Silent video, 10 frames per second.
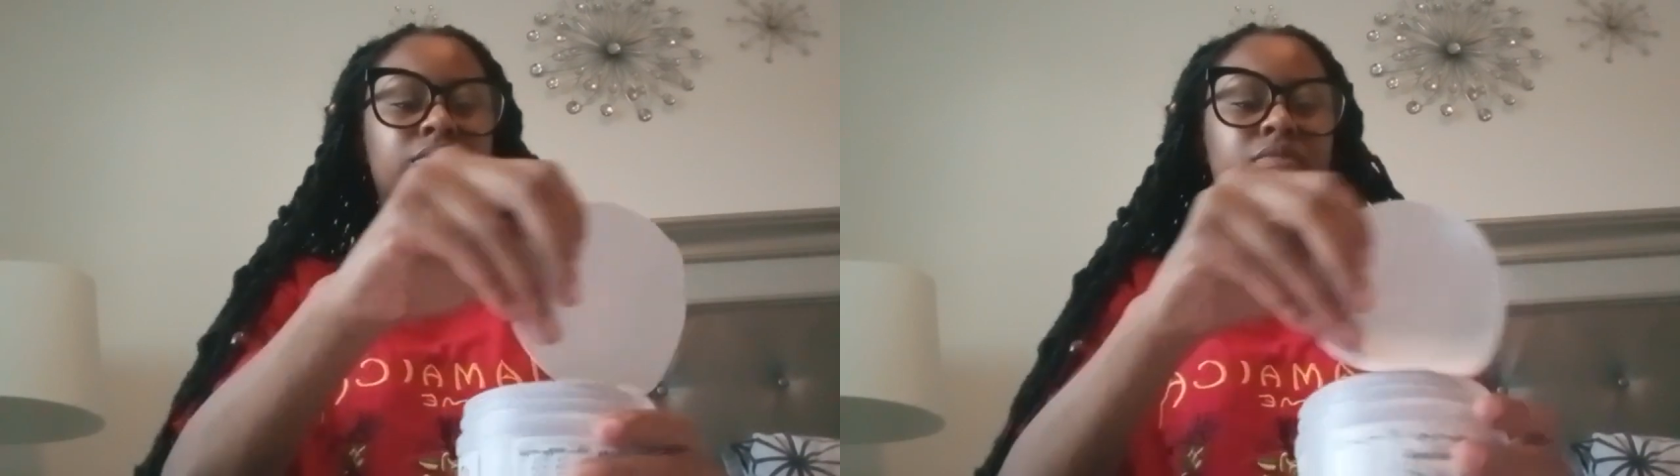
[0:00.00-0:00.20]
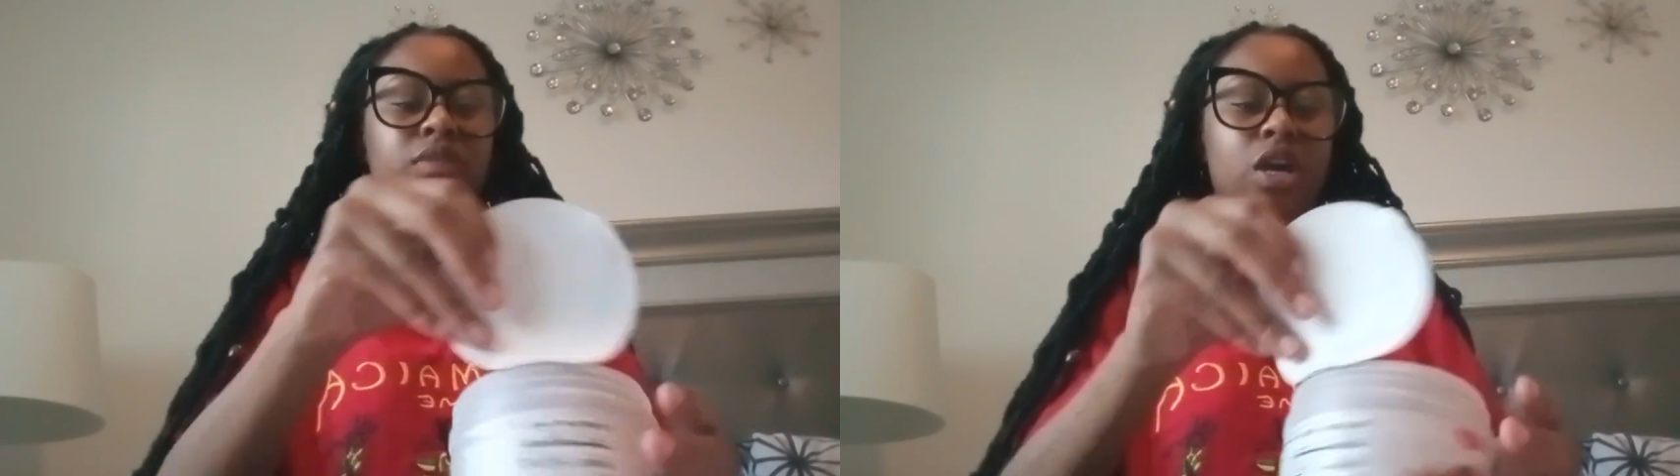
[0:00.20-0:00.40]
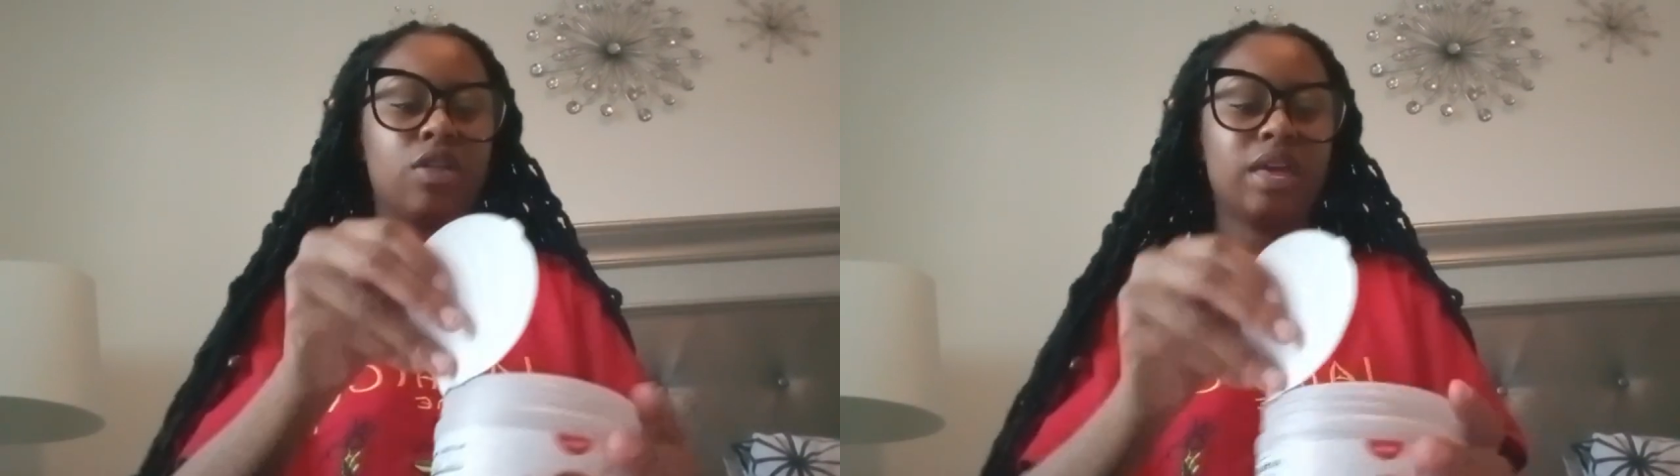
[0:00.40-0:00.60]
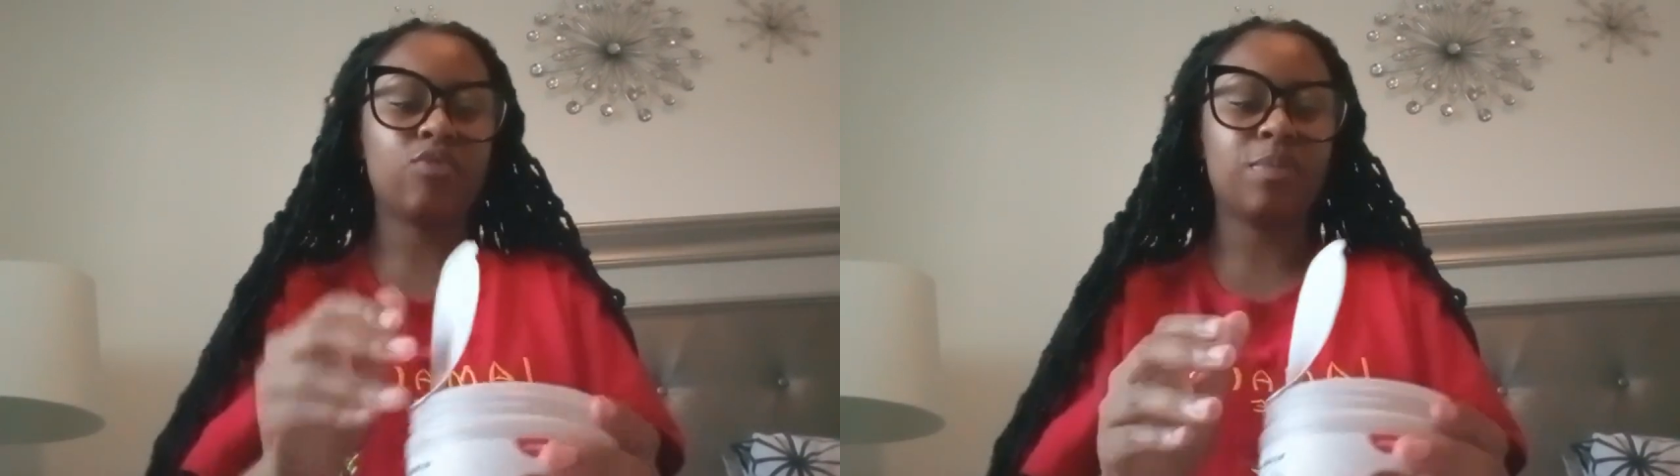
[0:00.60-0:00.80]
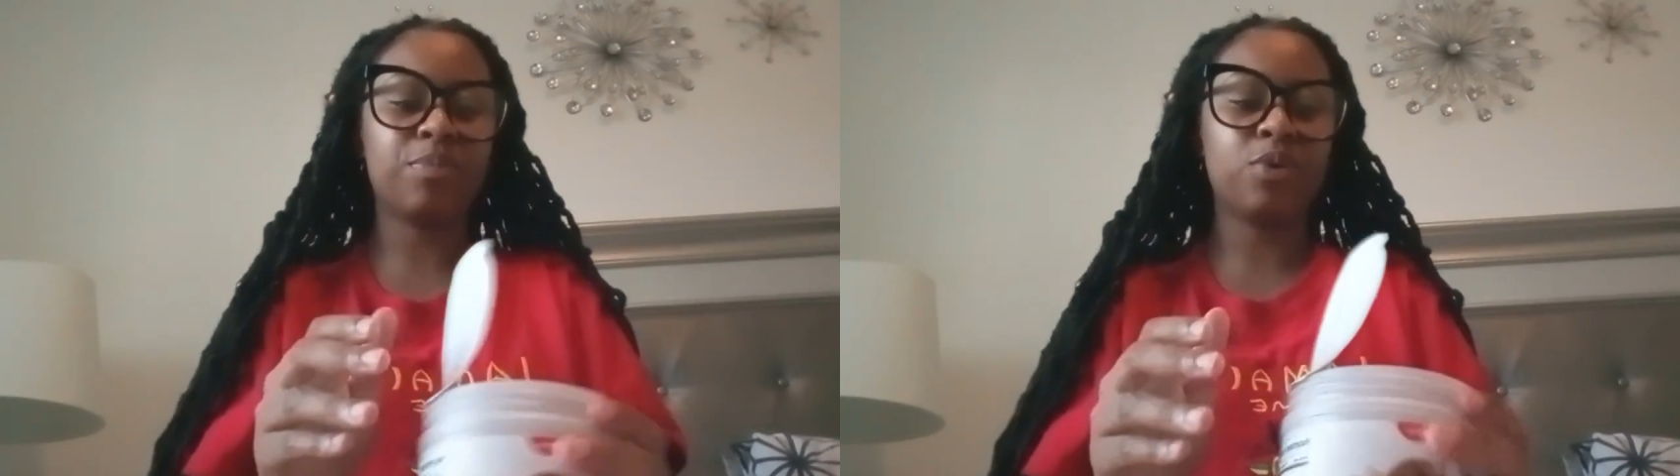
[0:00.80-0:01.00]
Oh, they
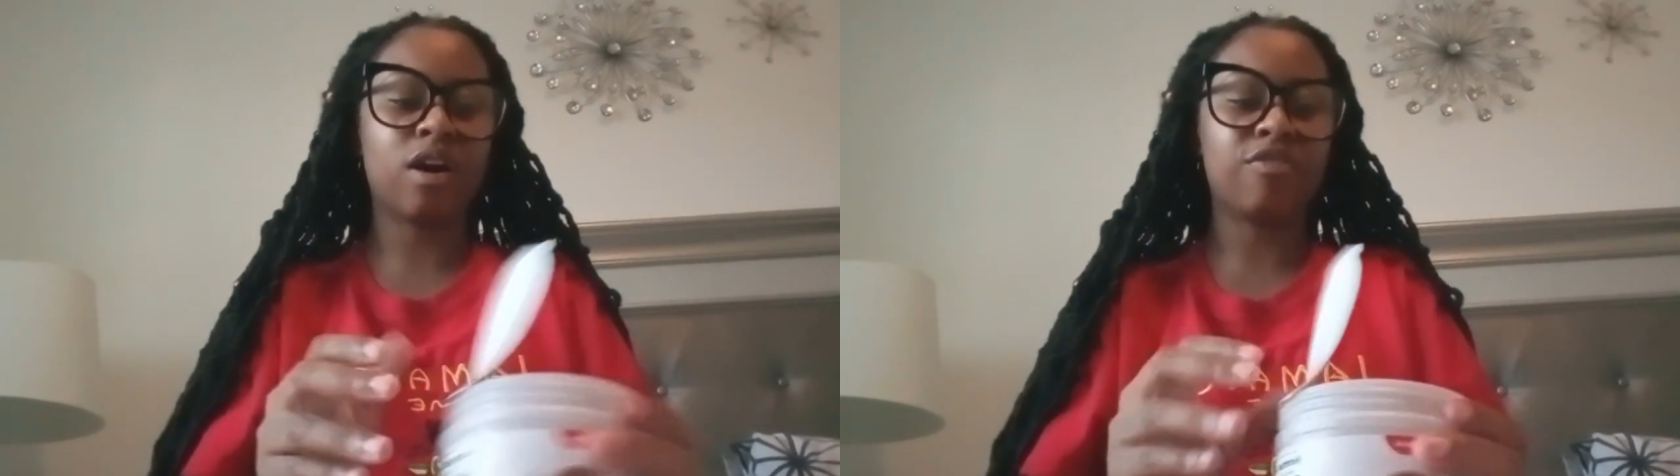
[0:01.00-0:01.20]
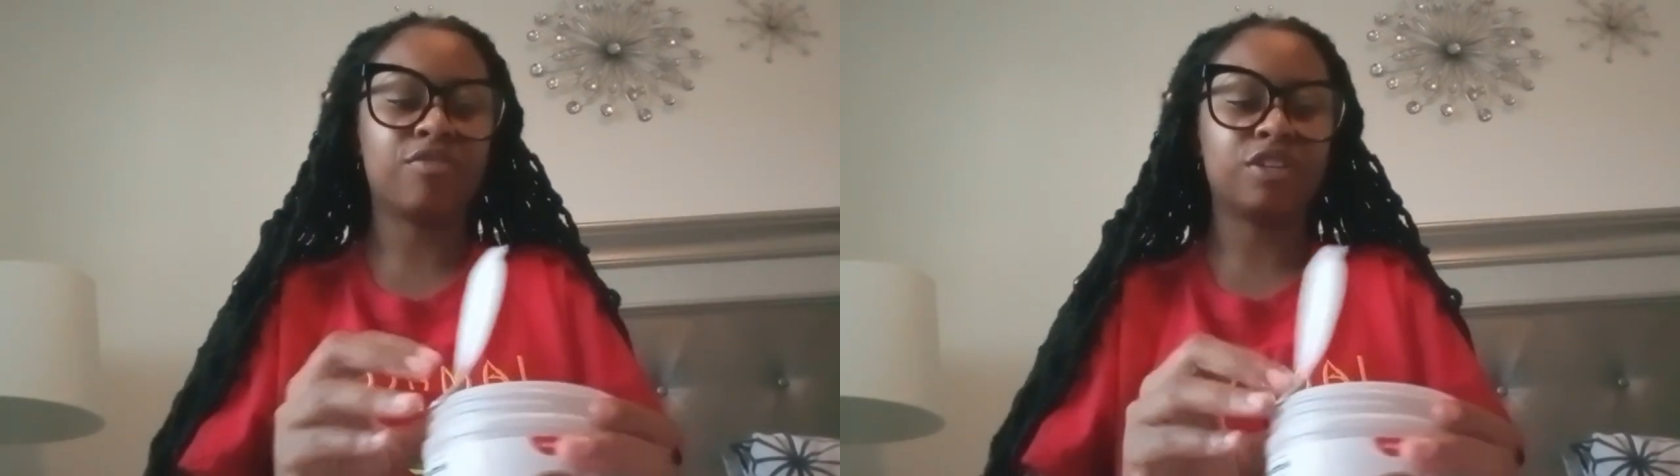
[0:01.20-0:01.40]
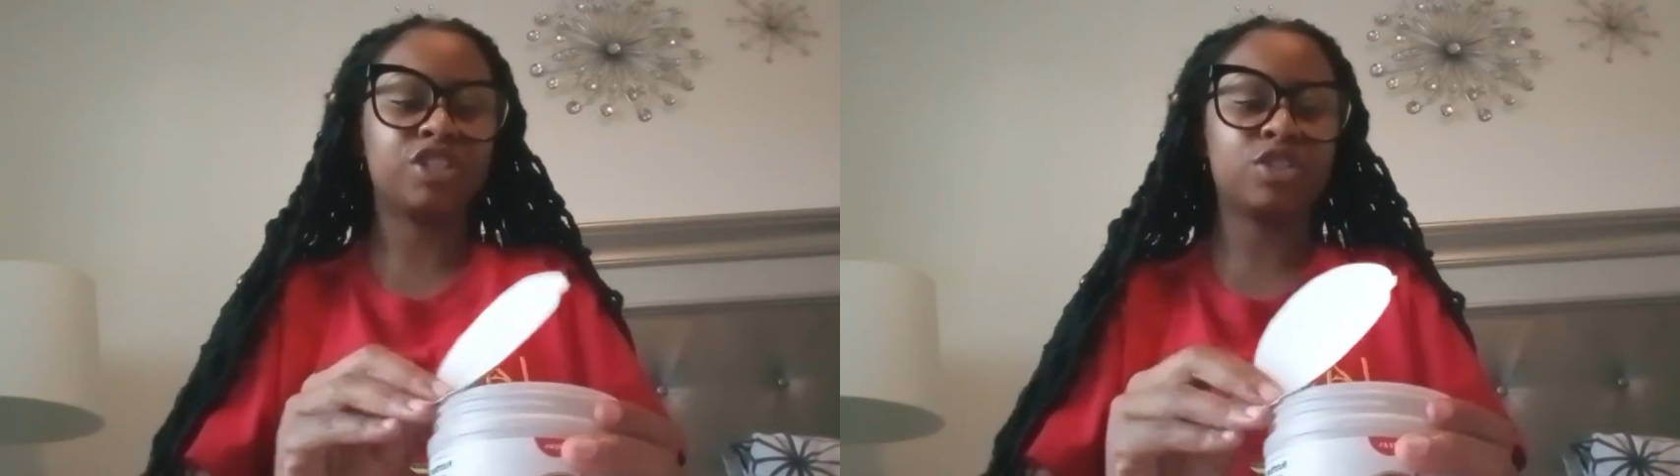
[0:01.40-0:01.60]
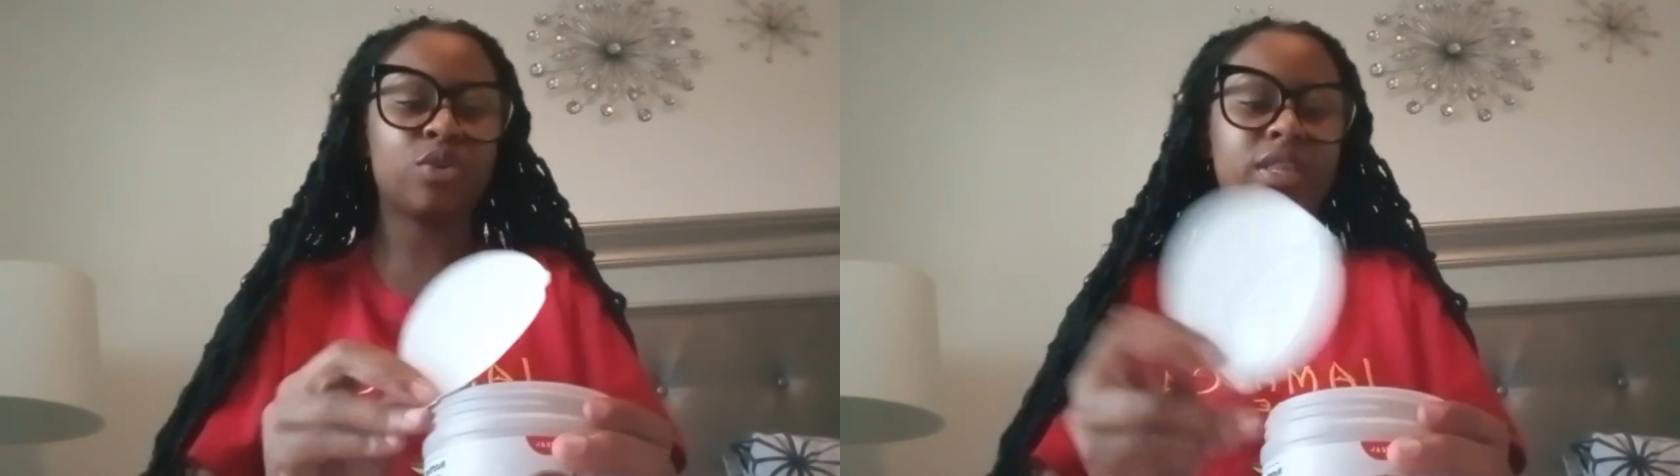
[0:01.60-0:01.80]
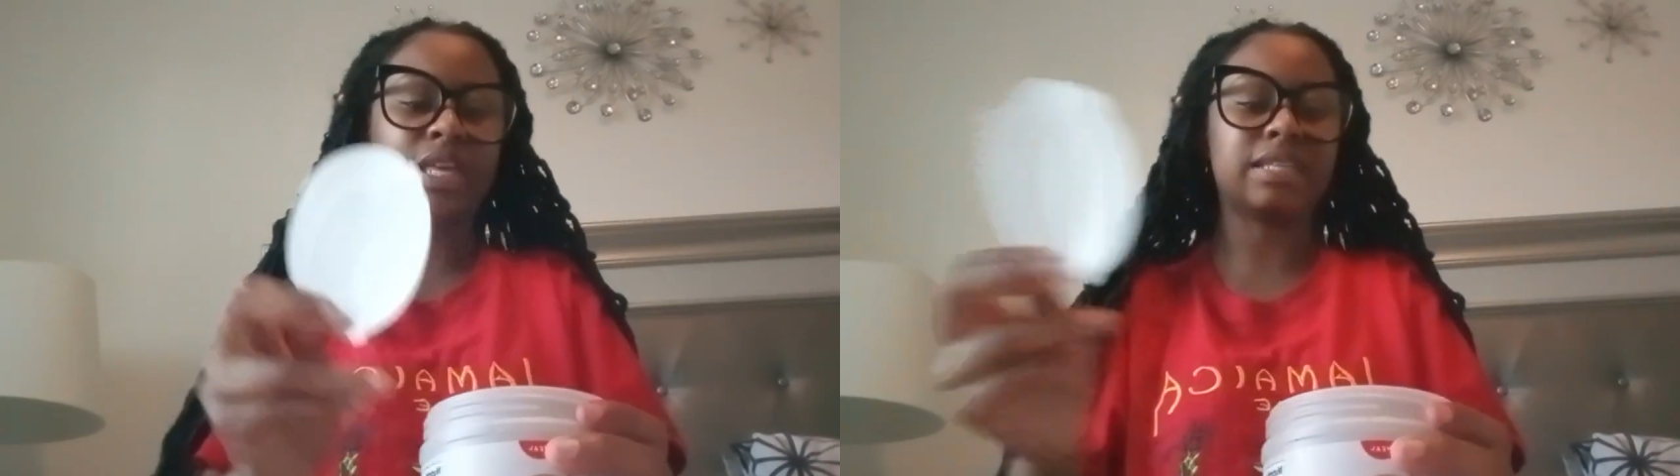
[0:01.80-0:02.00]
rip you off for sure.
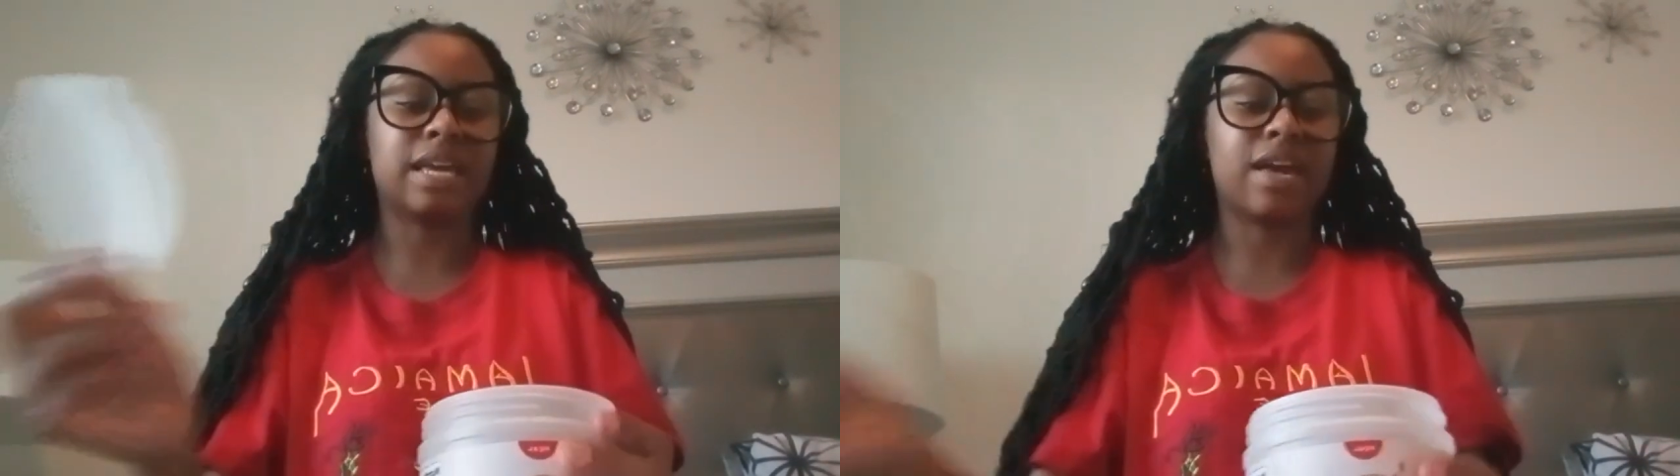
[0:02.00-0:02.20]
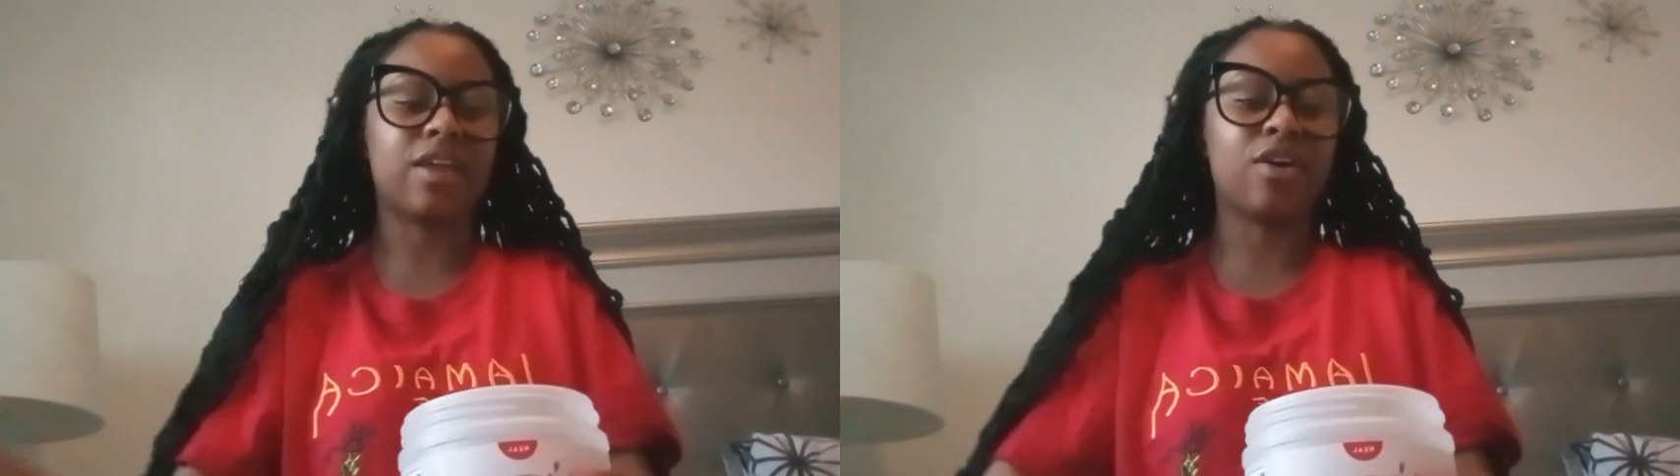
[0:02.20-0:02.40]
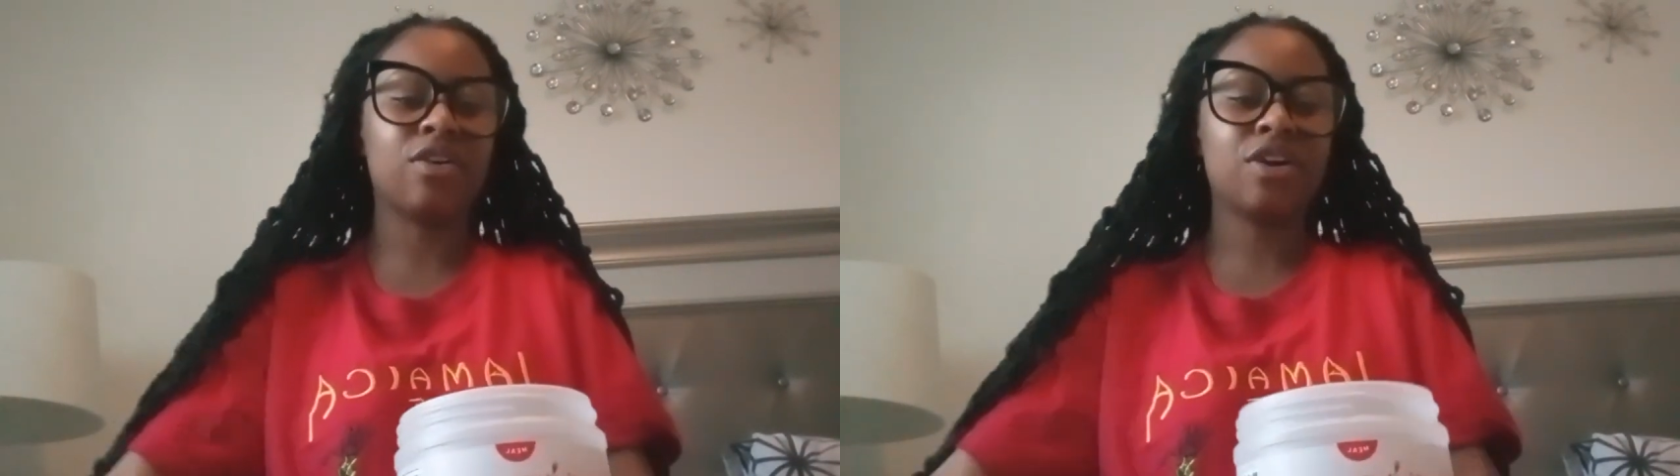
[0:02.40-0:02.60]
That's ghetto.